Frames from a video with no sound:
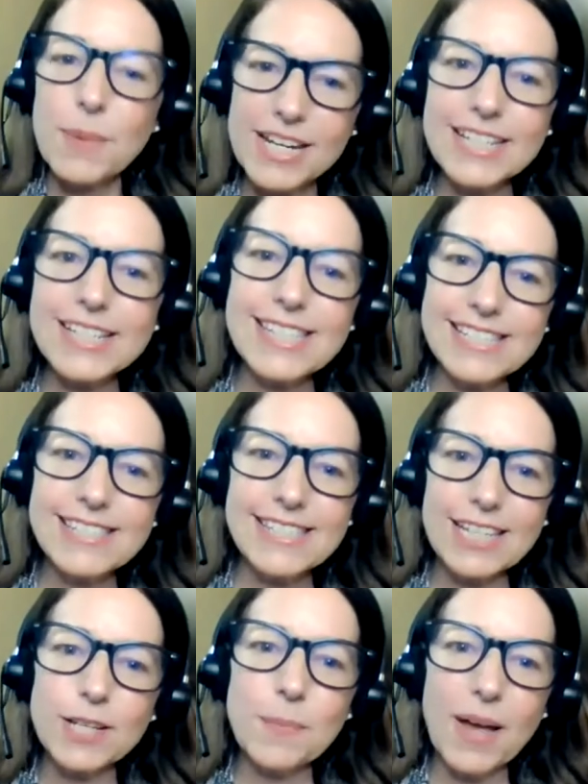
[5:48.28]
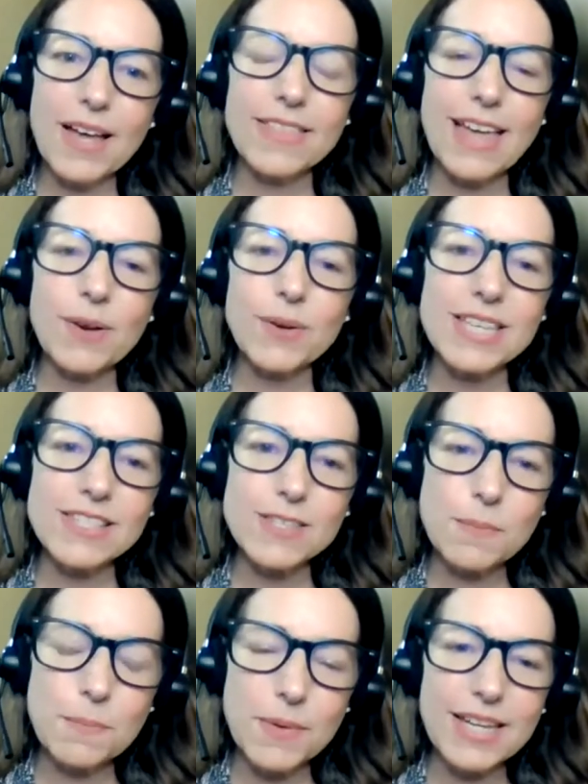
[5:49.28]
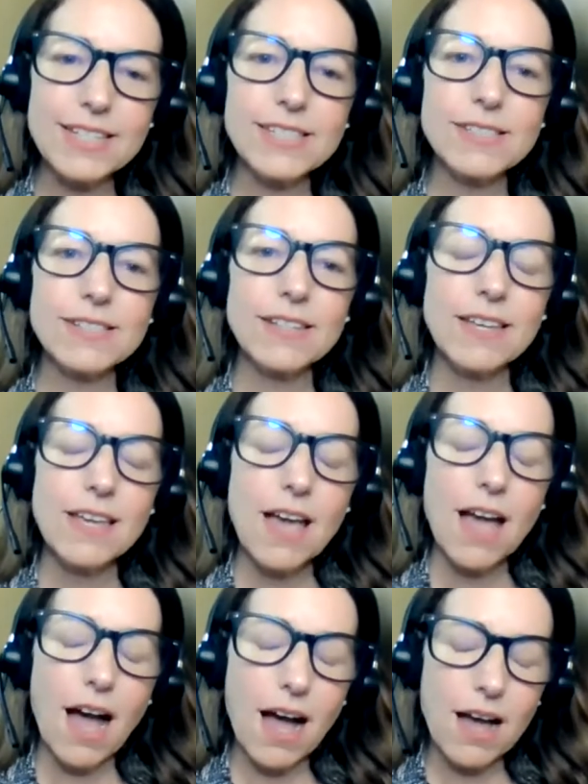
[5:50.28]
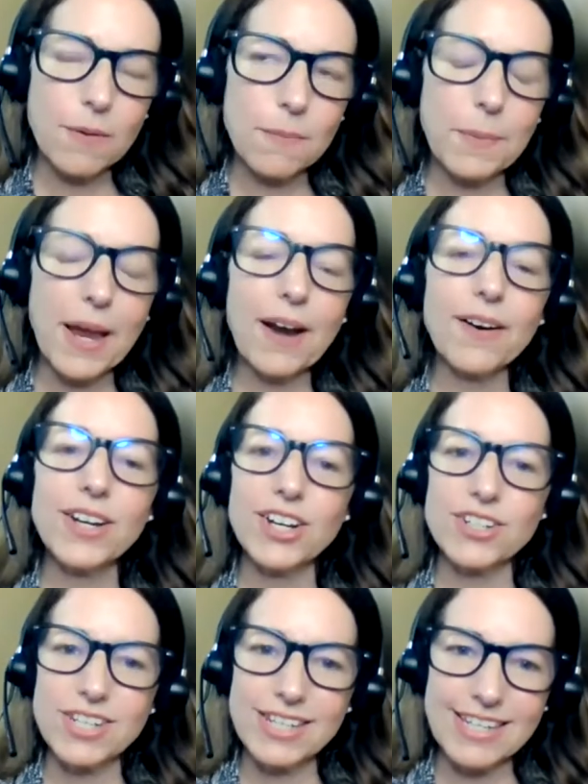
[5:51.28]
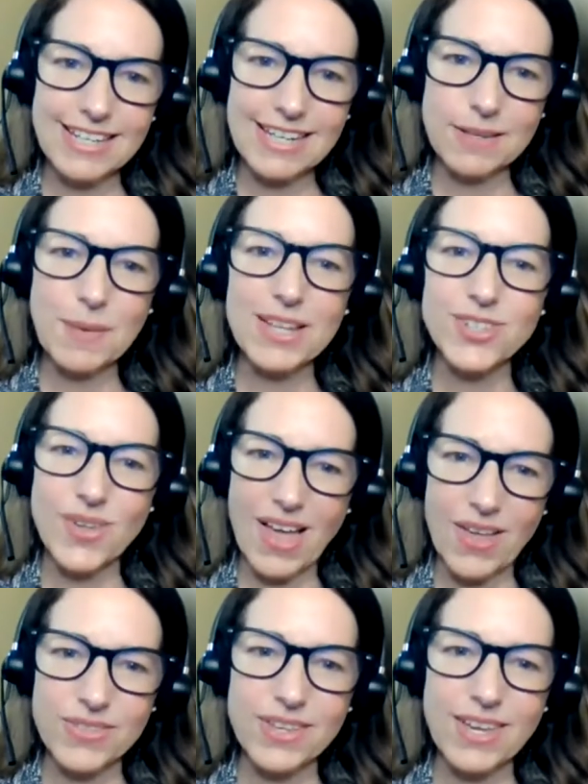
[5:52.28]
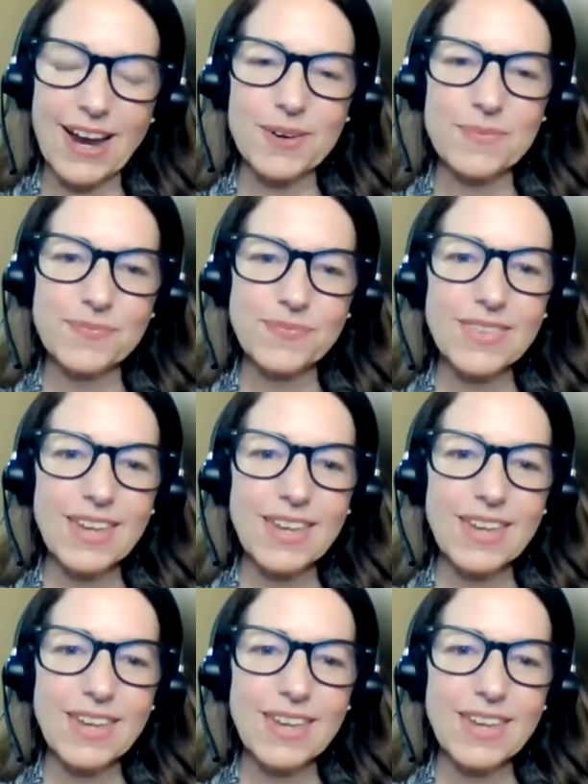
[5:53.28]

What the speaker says: But it's the stigma that is the biggest barrier to getting mental health care.